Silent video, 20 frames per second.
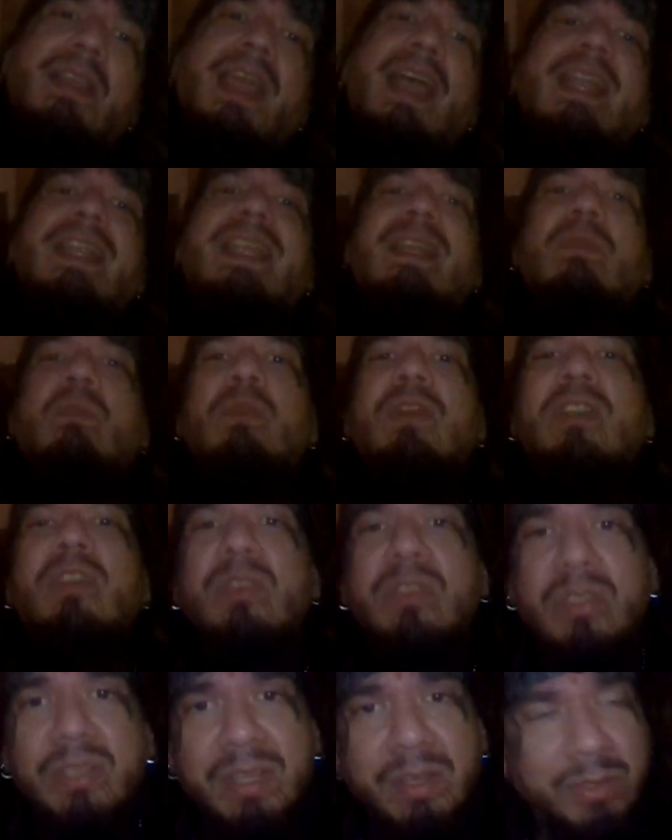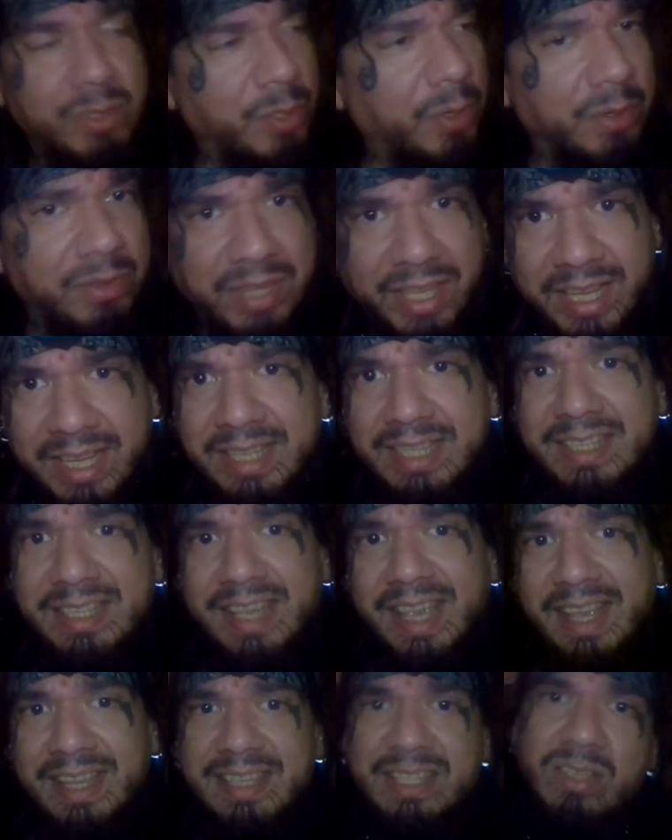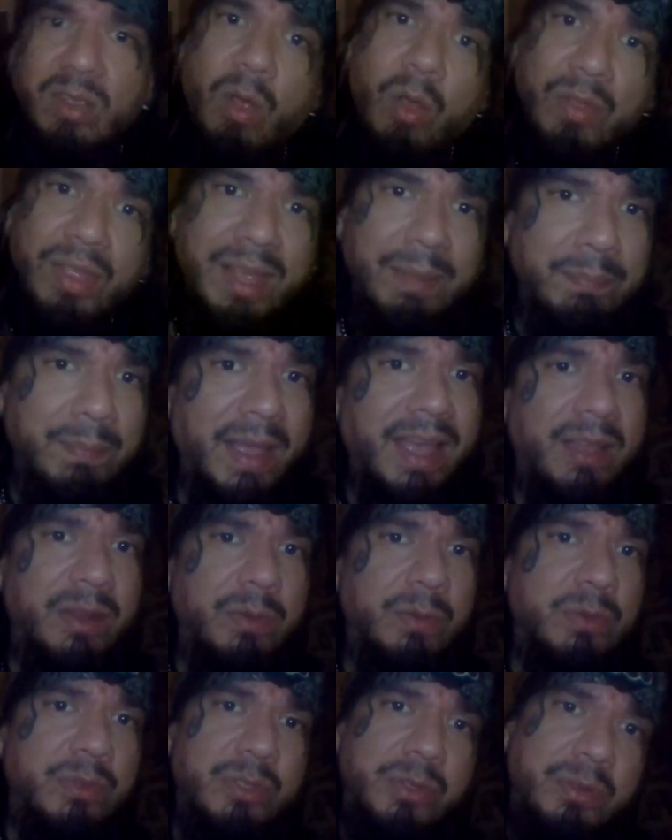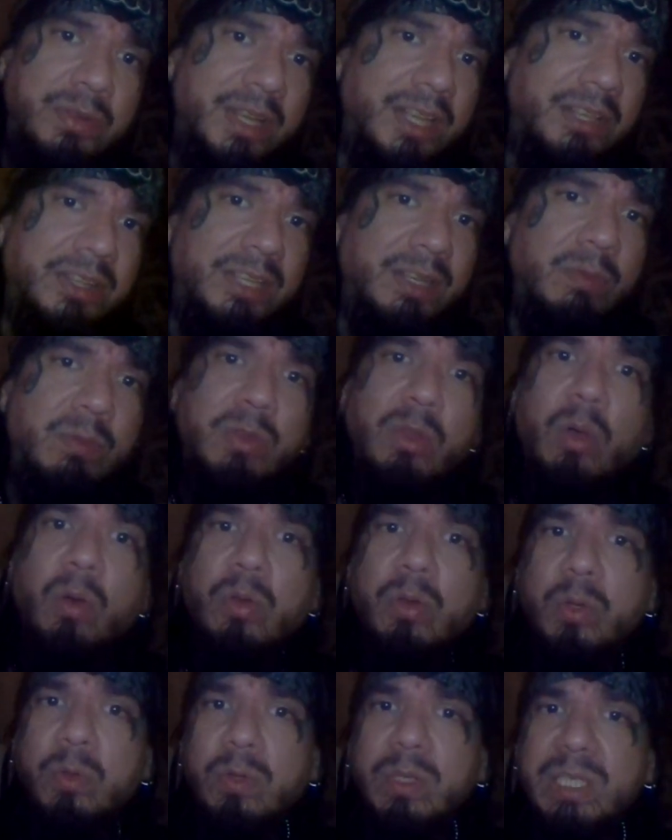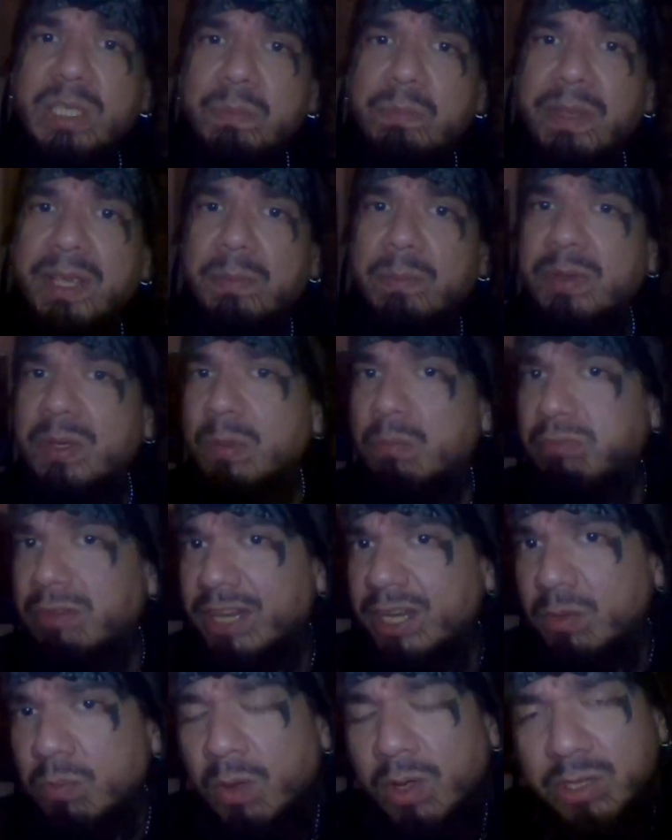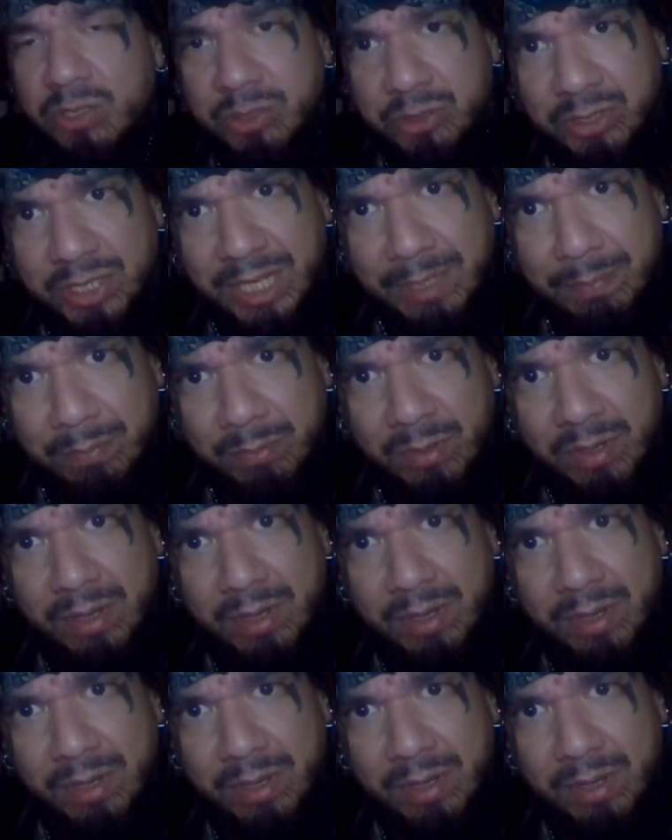And then when you start thinking sex is all that matters, you're nothing, with all due respect, but a brainwashed sheep.